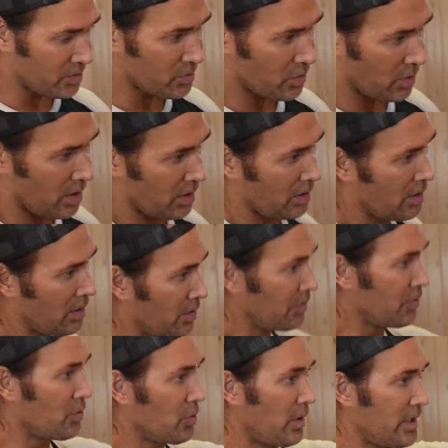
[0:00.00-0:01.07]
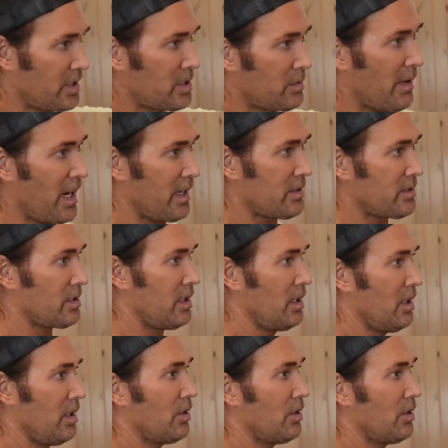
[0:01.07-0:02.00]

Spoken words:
strong joint spots